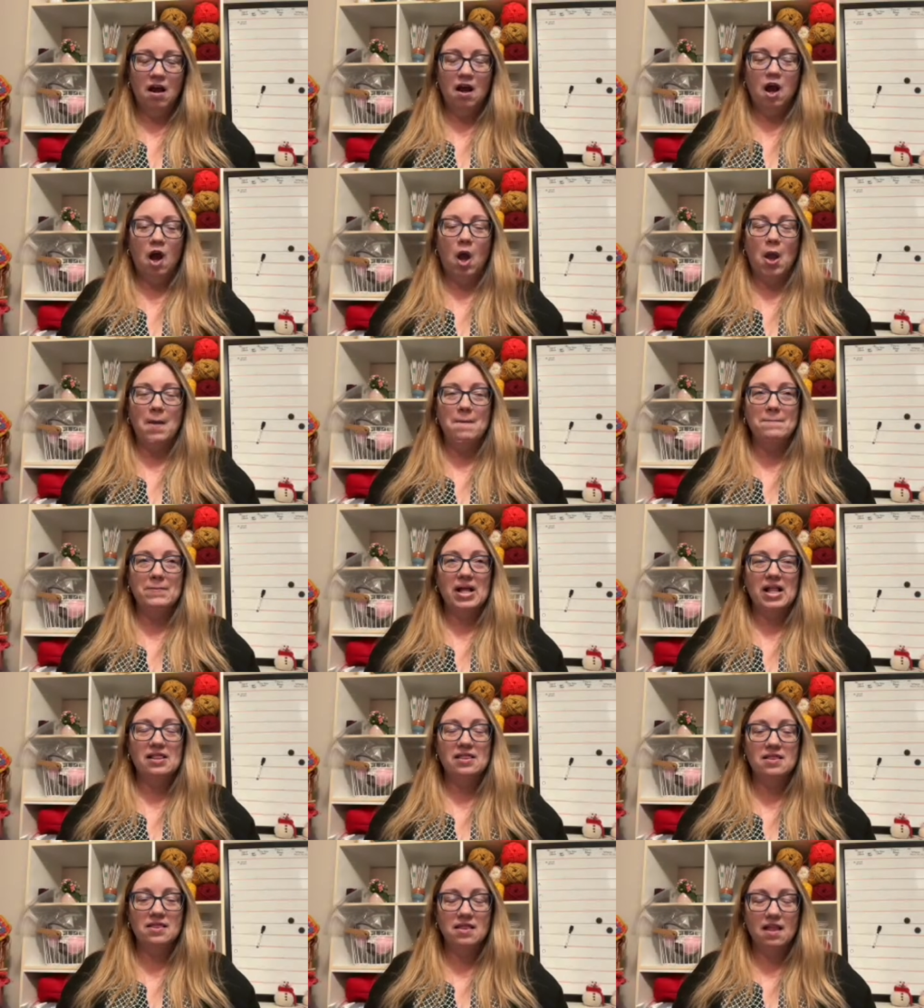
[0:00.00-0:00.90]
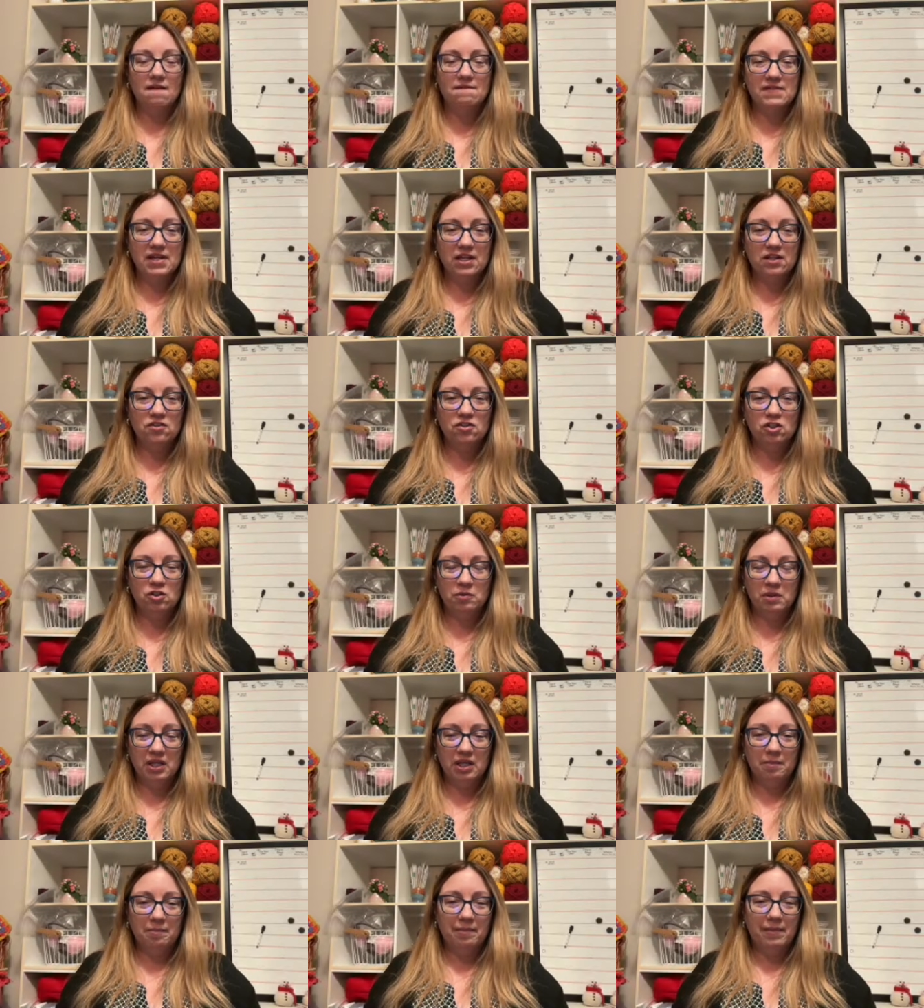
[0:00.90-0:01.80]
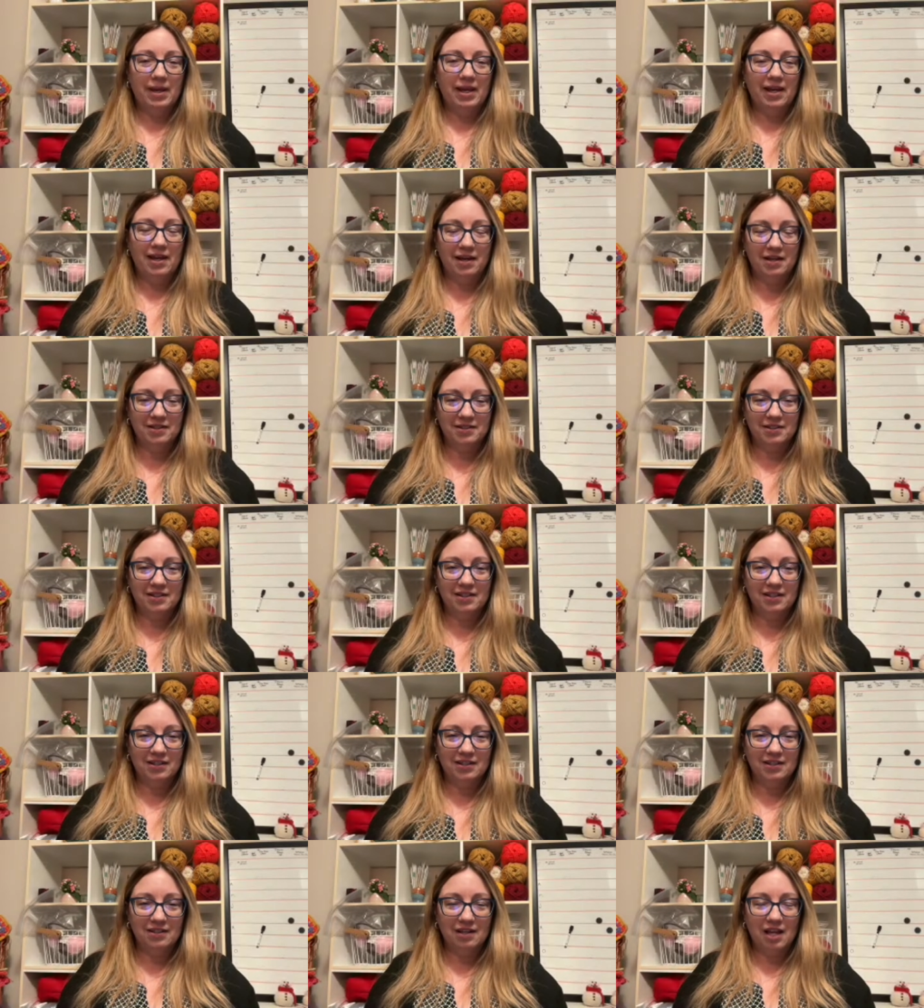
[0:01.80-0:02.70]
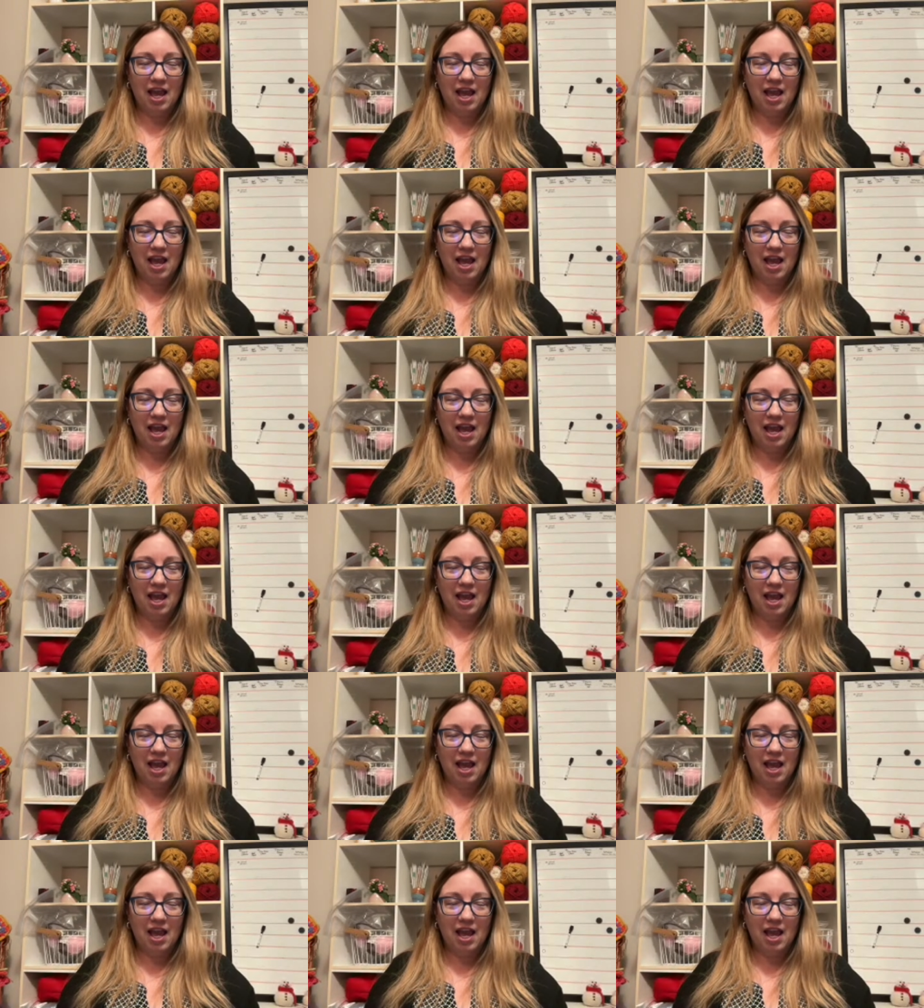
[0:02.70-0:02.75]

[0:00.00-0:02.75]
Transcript: I'm loving doing my hexagon